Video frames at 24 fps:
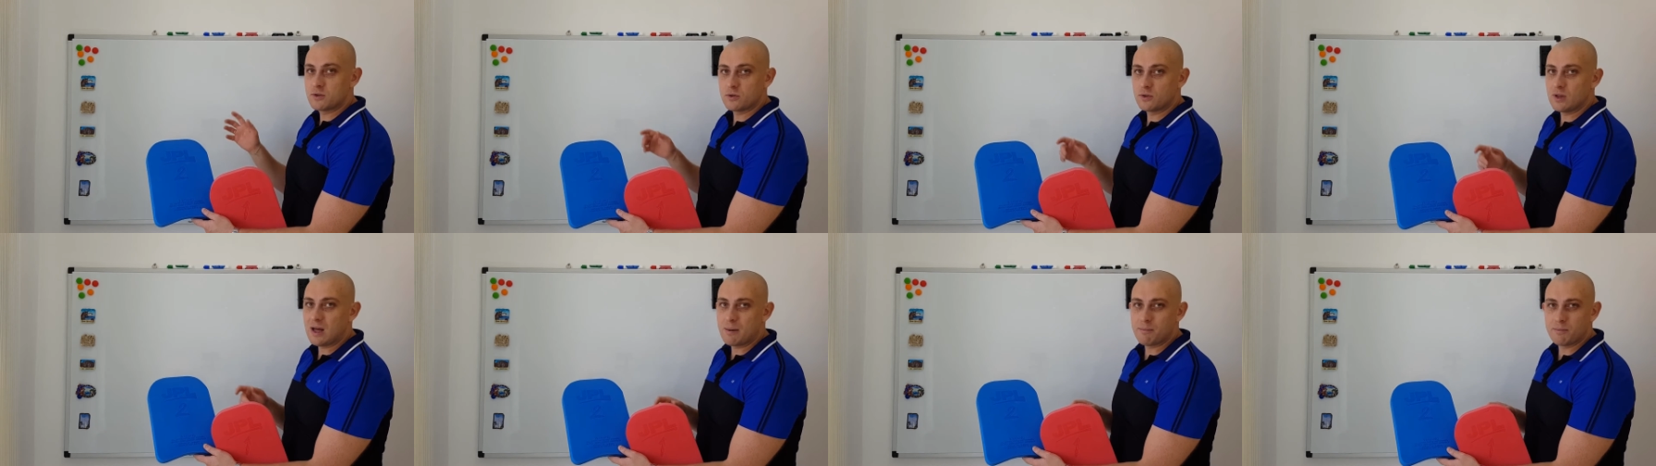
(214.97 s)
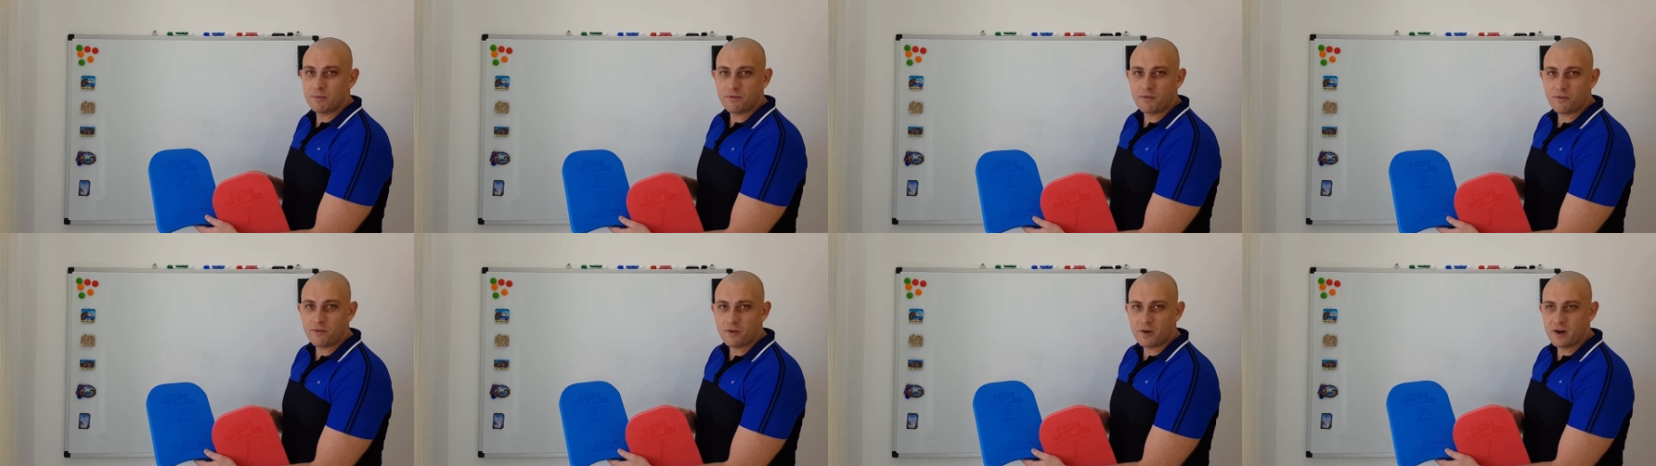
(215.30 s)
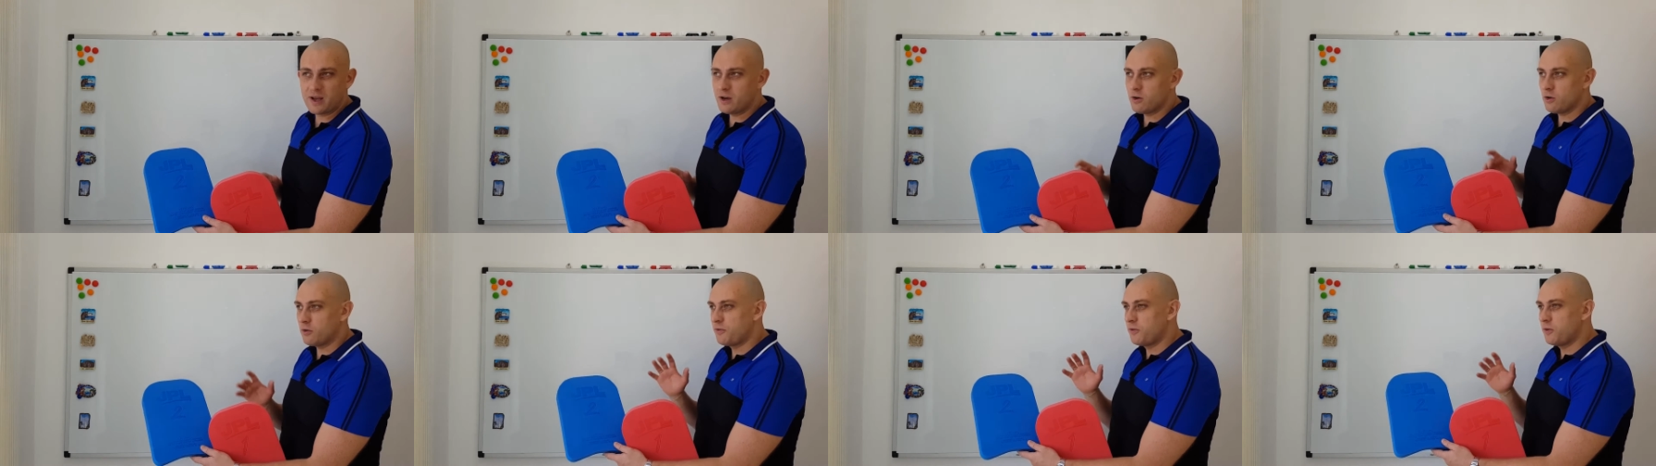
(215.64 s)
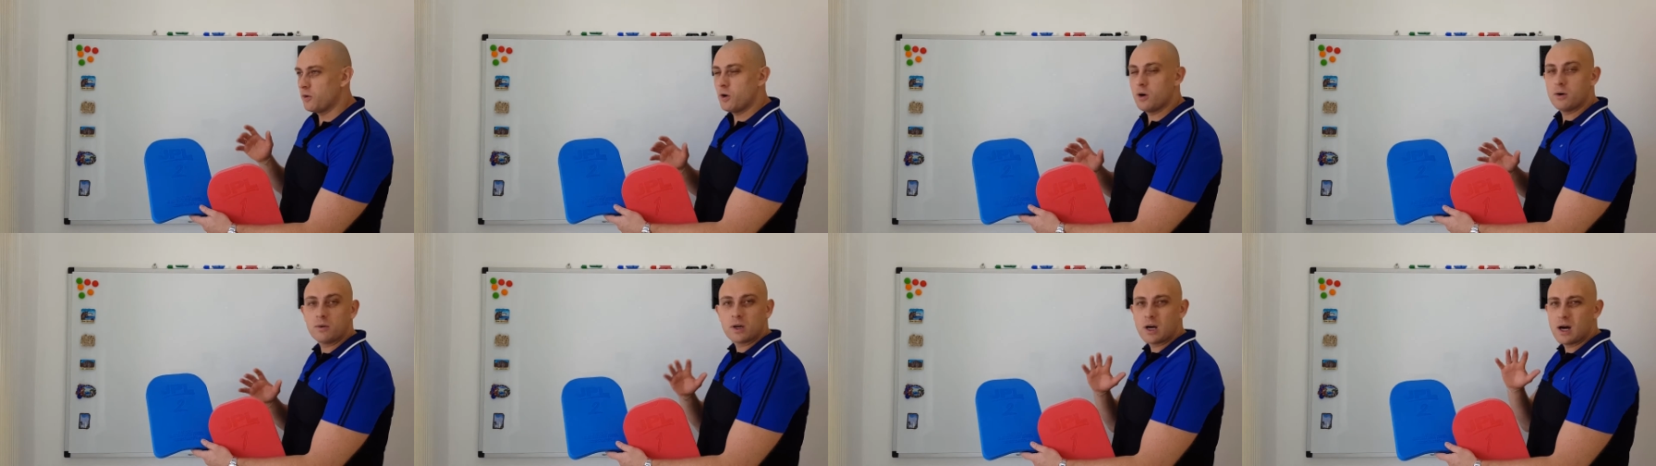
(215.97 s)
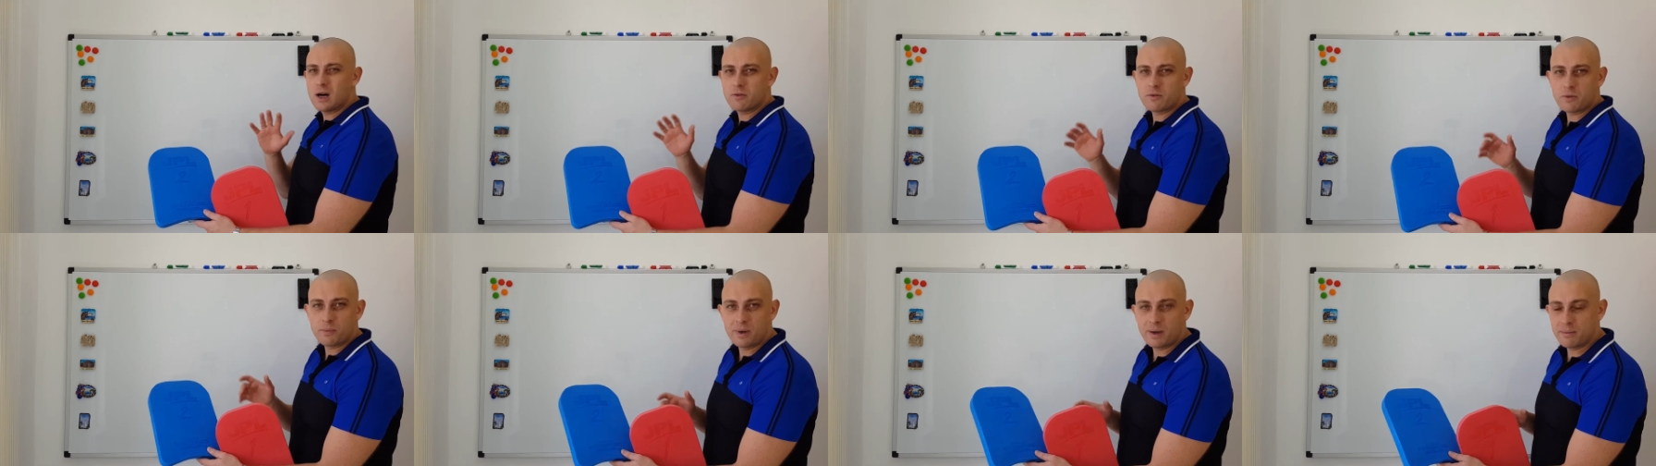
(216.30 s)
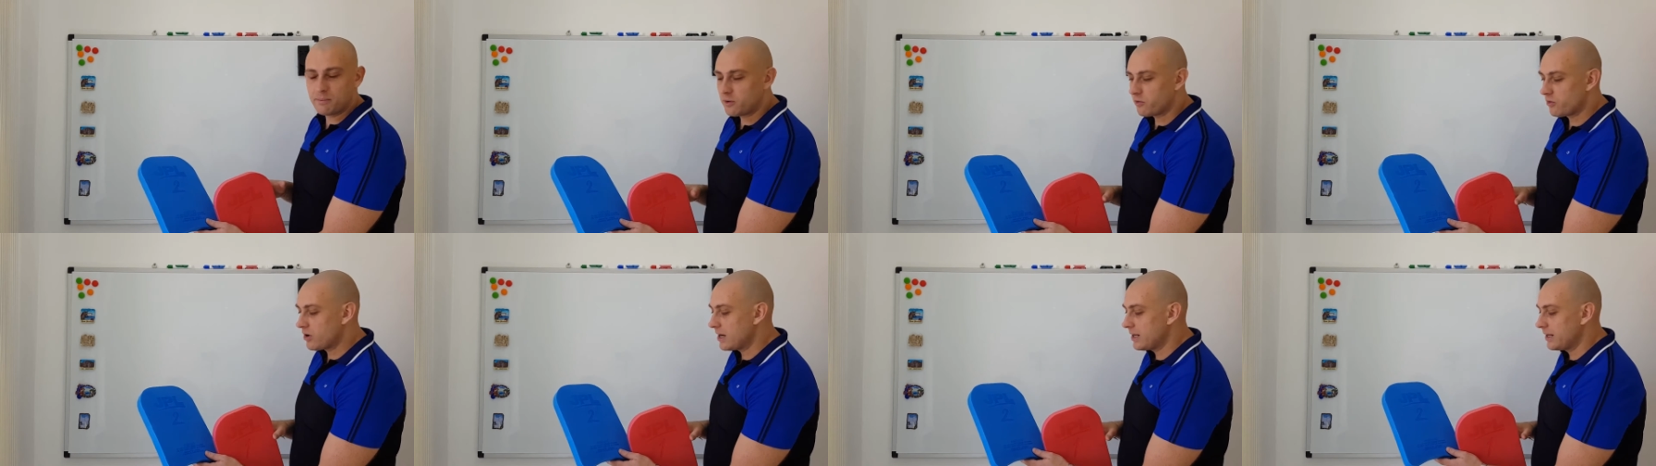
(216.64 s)
to number 3 or 4. Can't
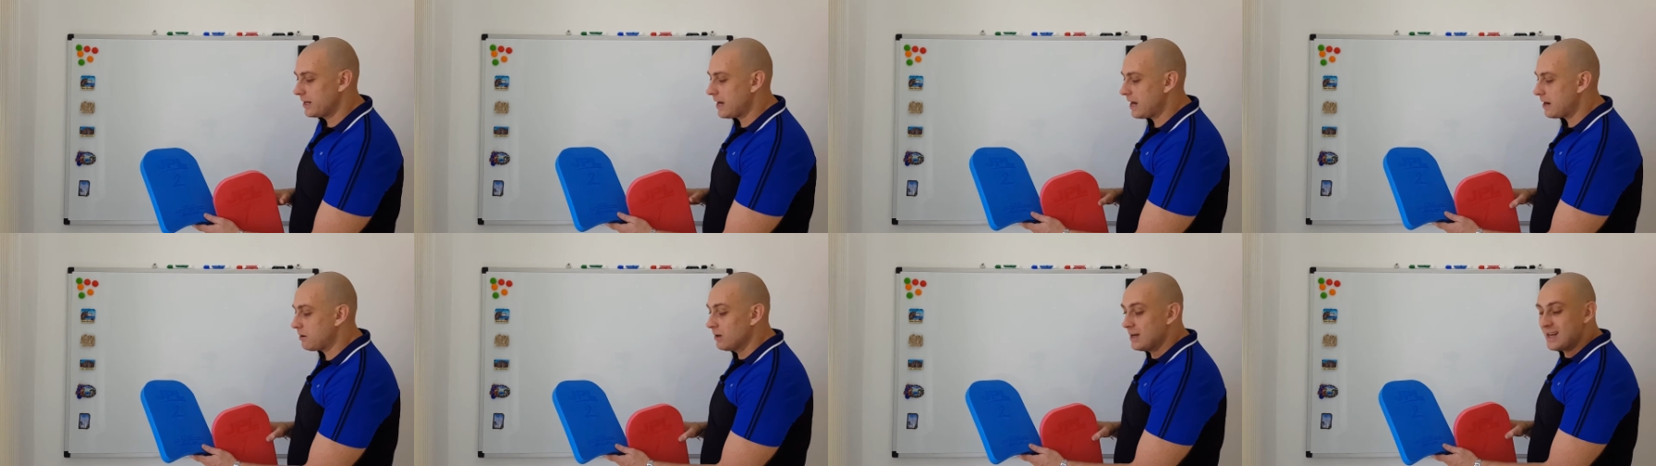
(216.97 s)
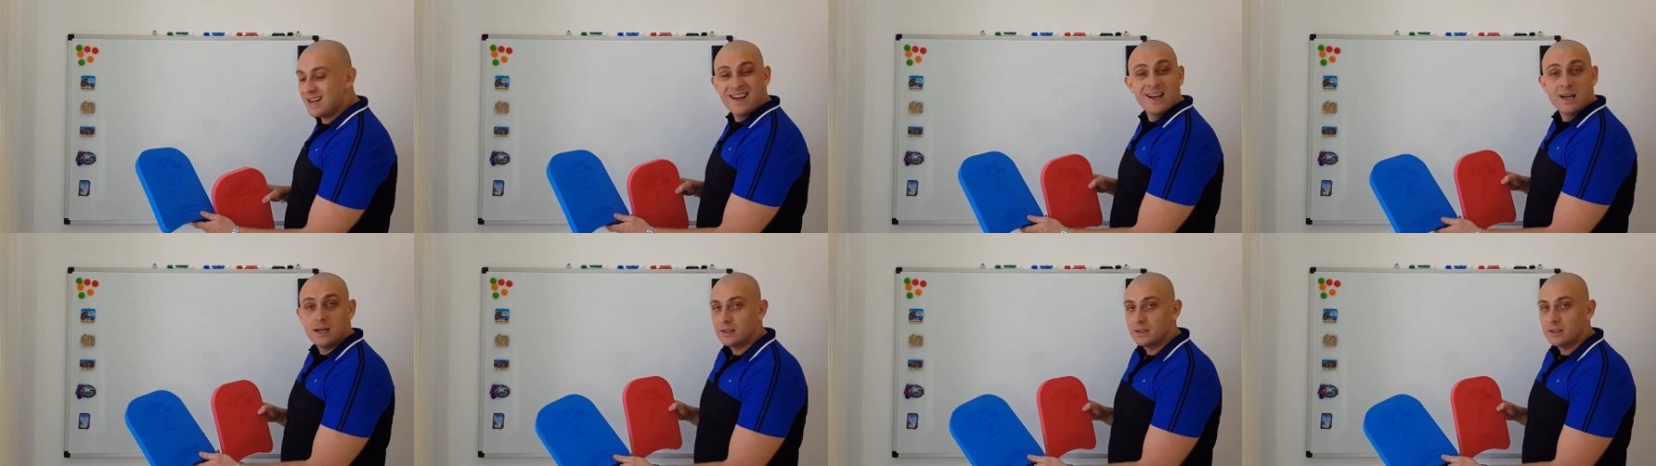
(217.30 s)
remember right now.